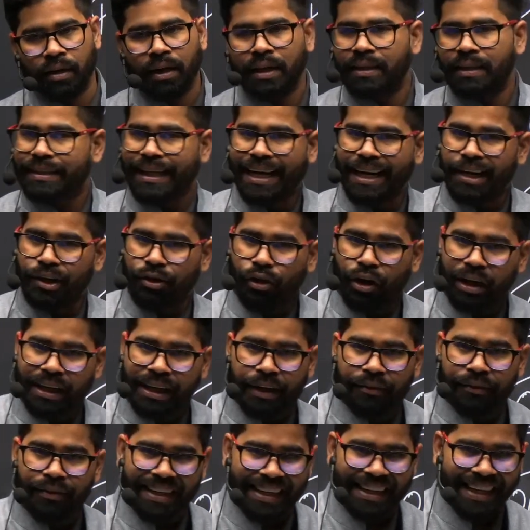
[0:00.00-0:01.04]
They are not
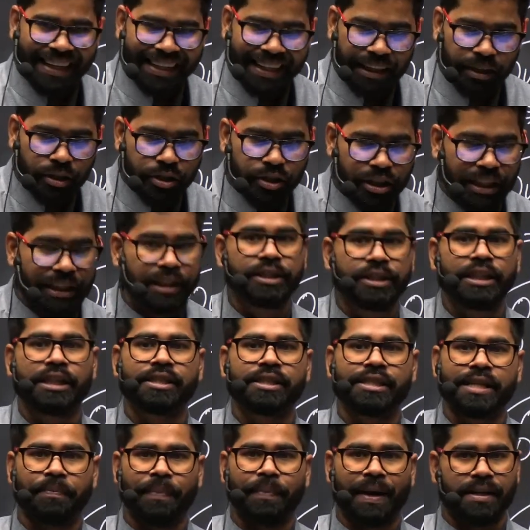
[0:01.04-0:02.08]
given Indian
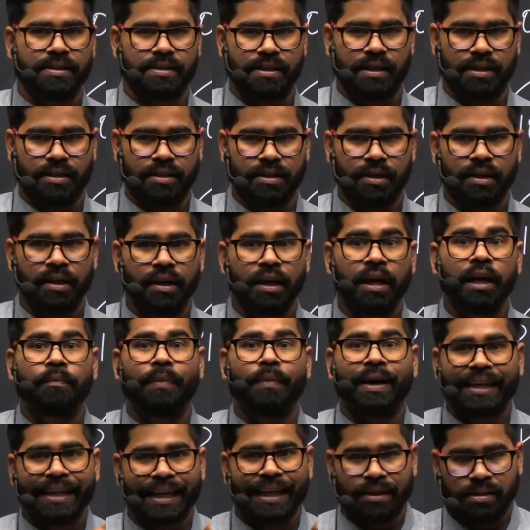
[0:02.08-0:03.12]
citizenship as such.
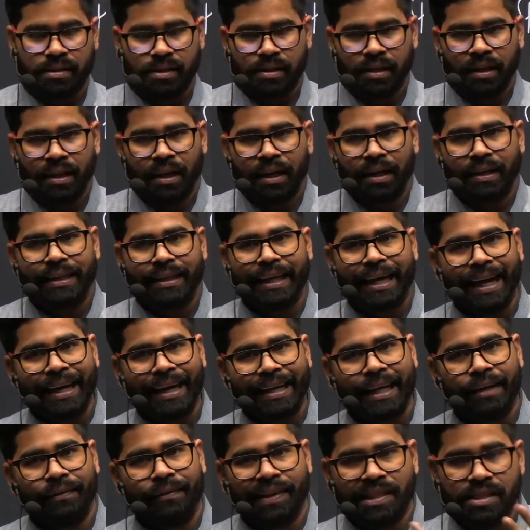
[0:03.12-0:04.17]
But yes, they are
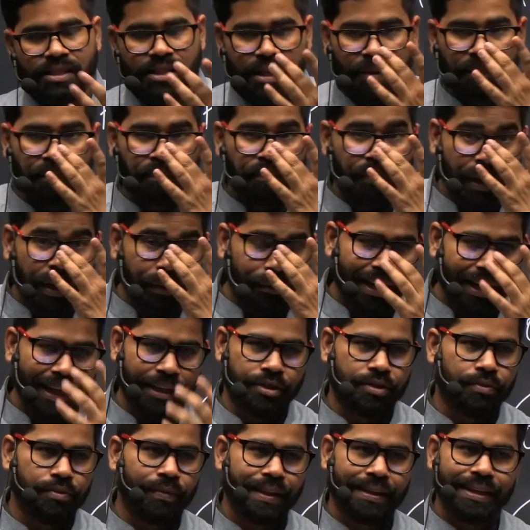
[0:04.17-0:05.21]
given some
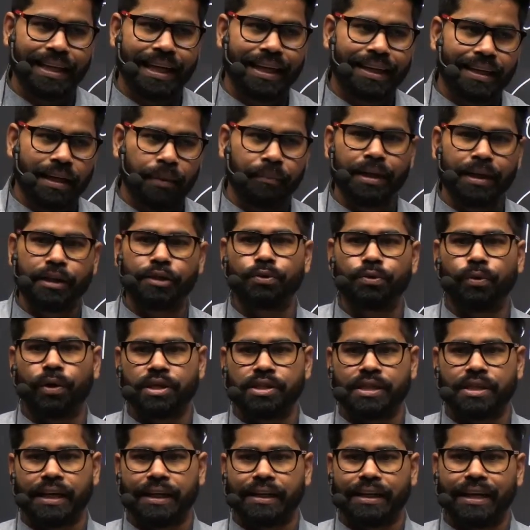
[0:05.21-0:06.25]
privilege when they are coming
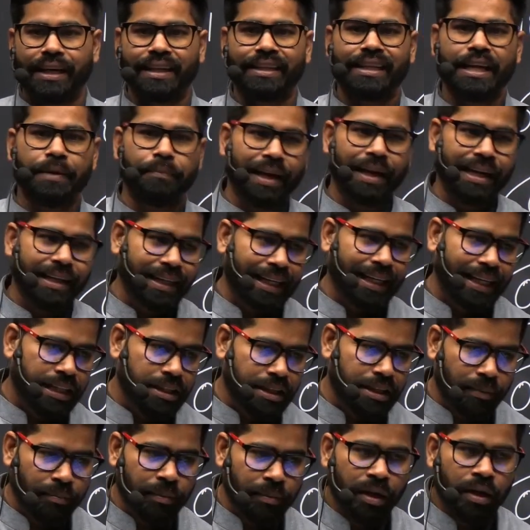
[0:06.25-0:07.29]
towards India. They might get
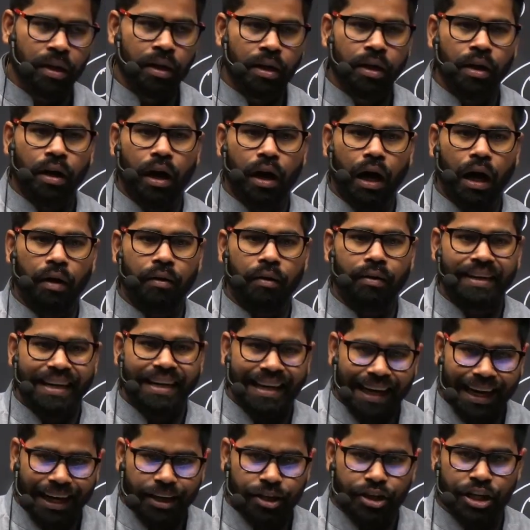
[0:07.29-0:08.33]
some
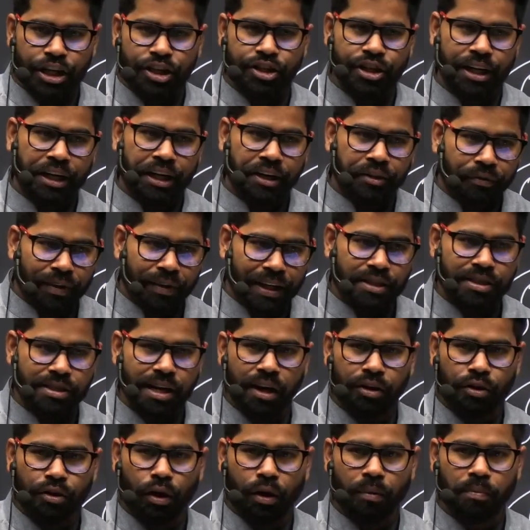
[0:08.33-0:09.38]
relaxation in visa
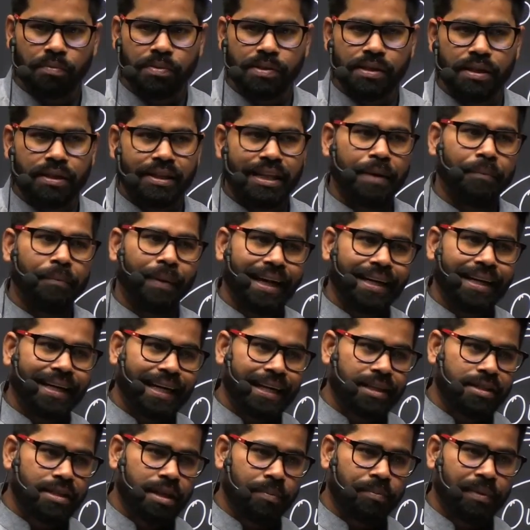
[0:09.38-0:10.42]
norms. They might
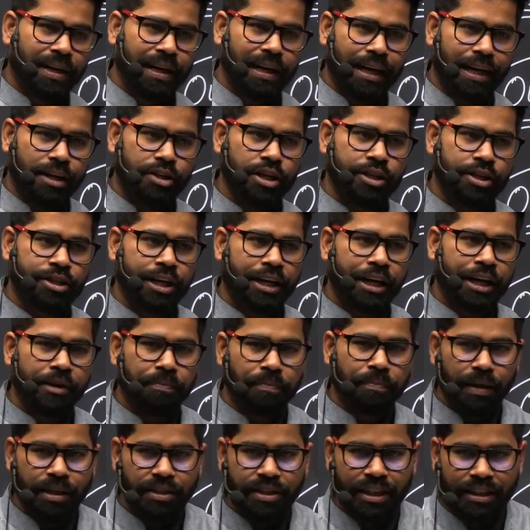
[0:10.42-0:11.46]
get some relaxation in
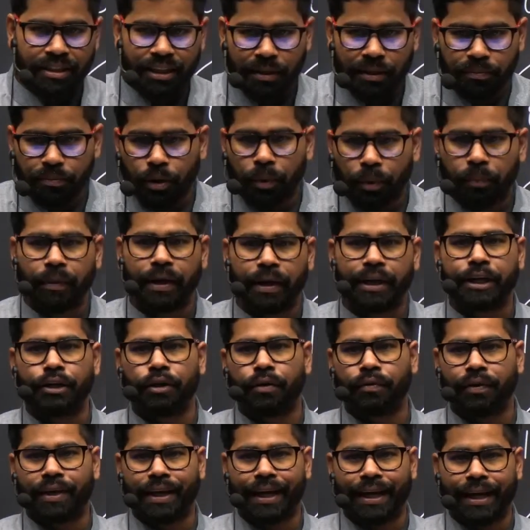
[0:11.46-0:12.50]
purchasing property
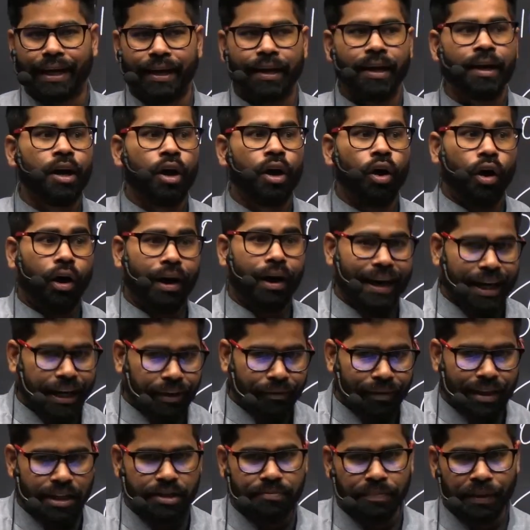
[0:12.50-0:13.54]
over here or
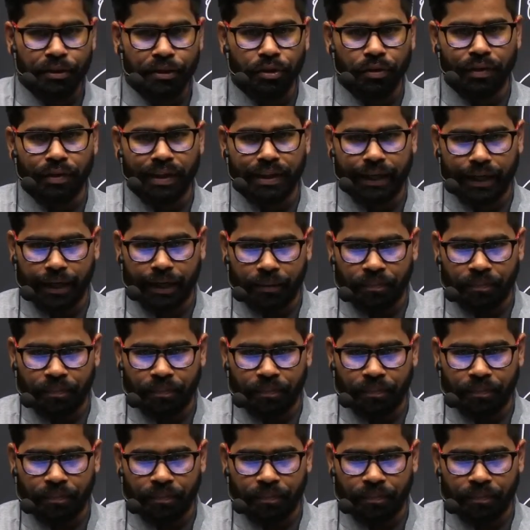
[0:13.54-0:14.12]
investment over there.